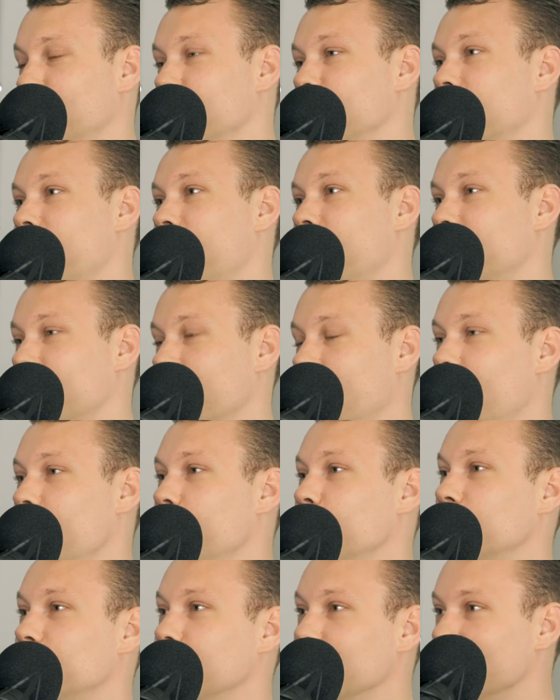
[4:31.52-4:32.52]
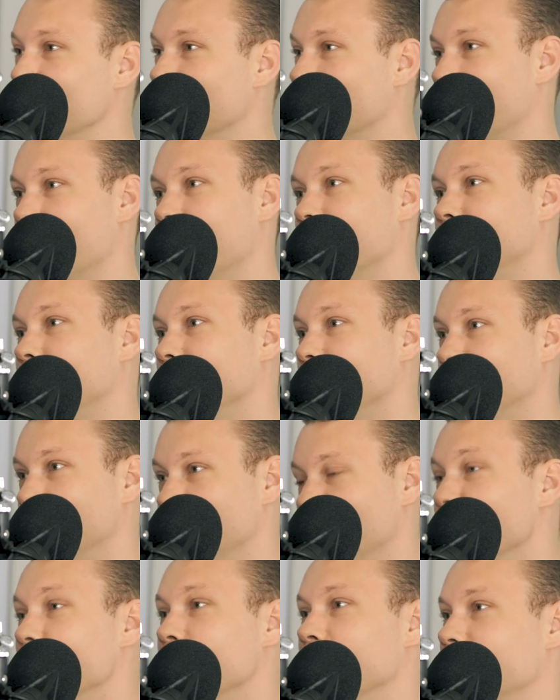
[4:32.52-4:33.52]
doing that in a Hollywood studio would cost you
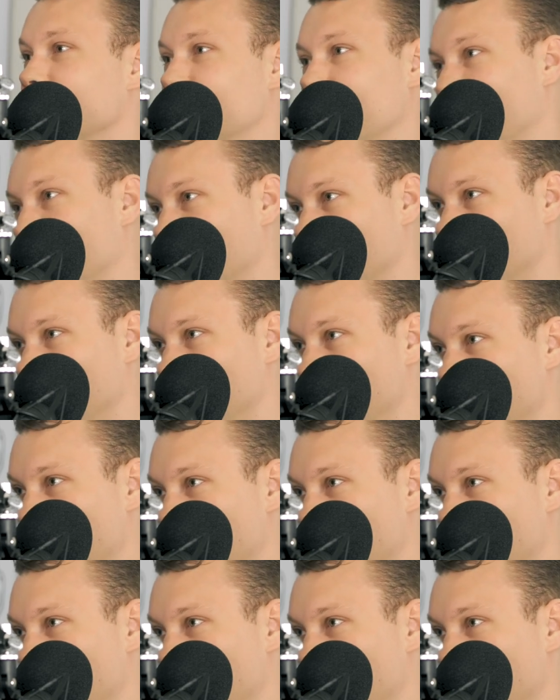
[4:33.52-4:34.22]
$2 million, something